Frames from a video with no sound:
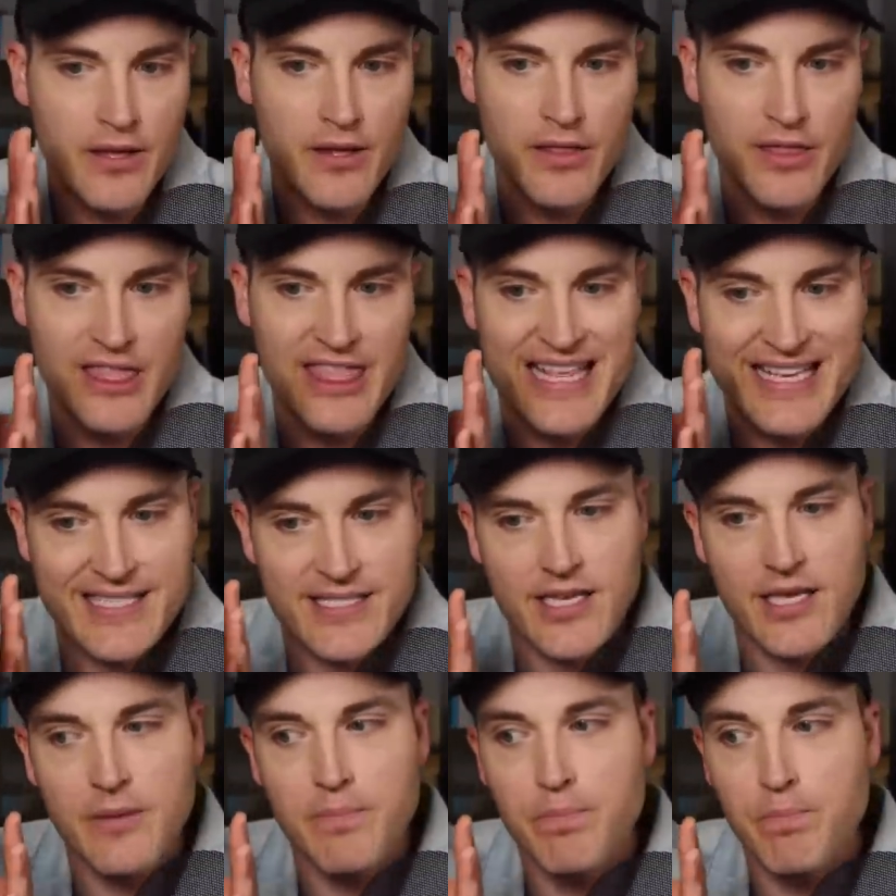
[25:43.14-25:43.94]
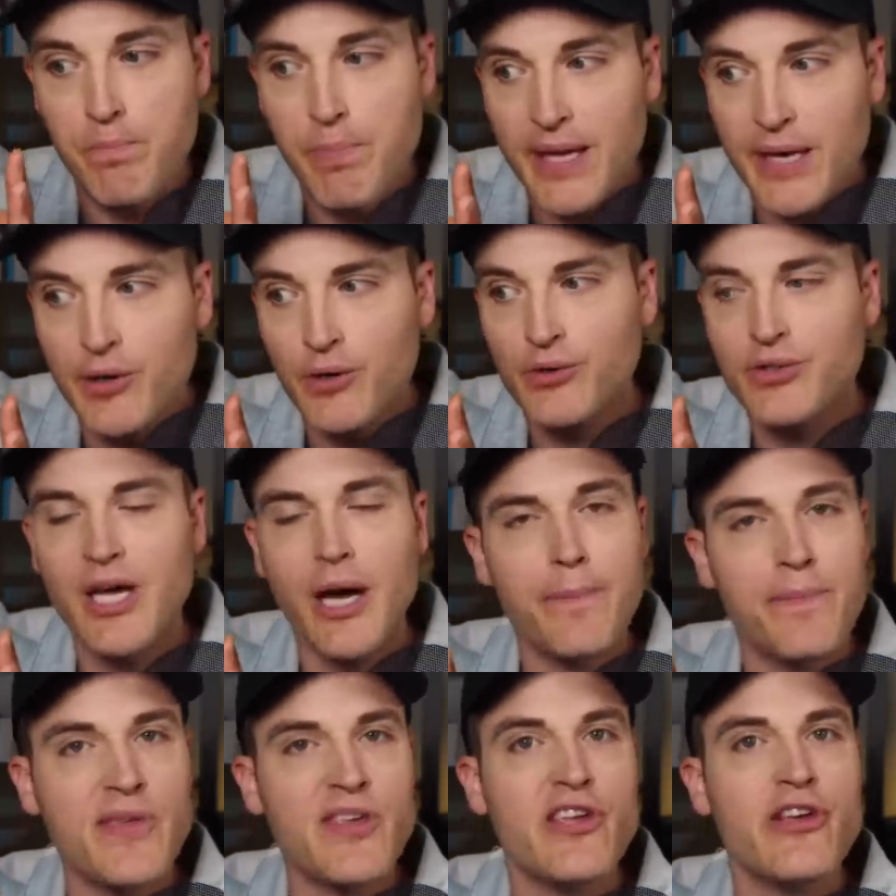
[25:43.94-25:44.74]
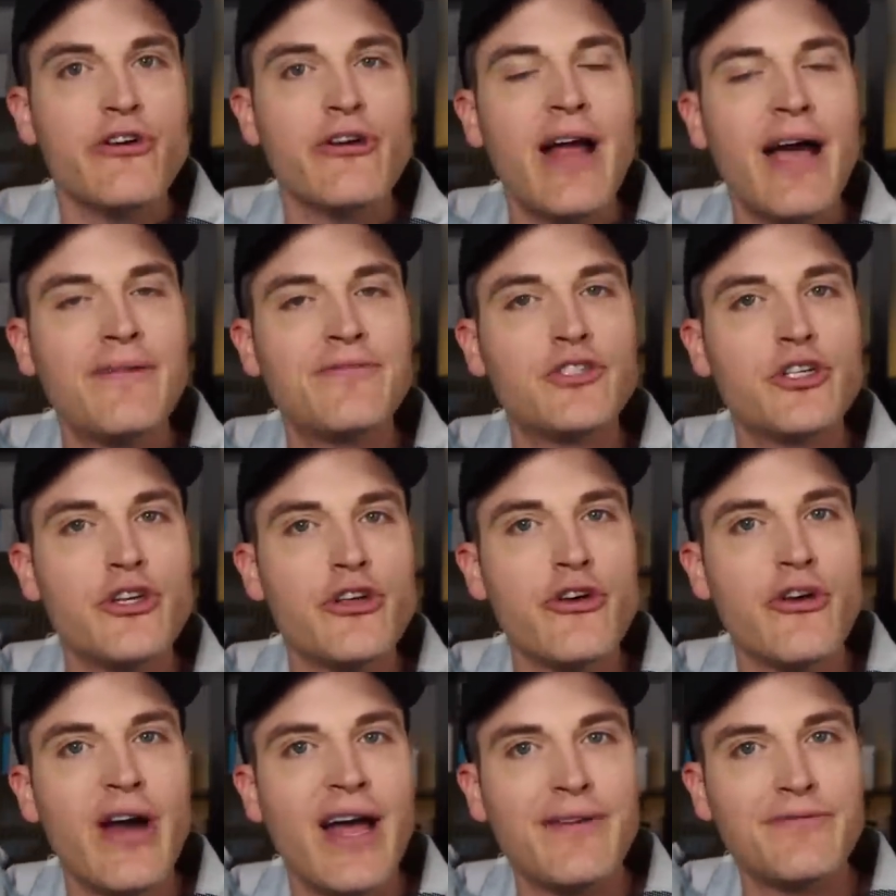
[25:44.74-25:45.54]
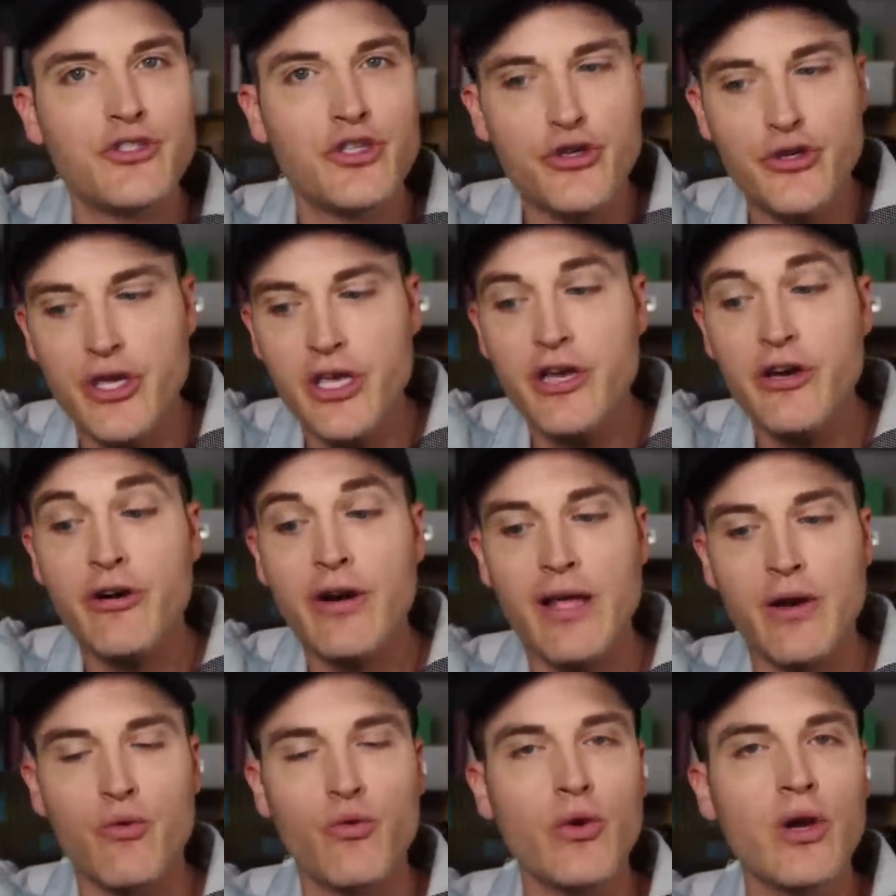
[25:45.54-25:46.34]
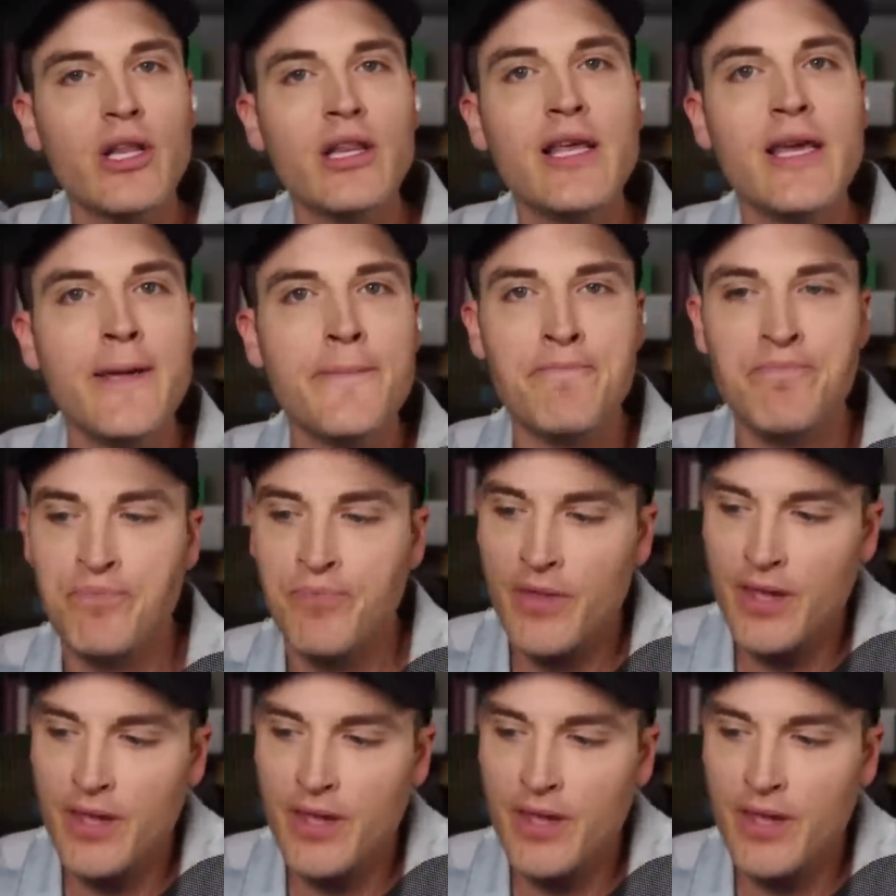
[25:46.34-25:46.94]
This could build up year after year after year and really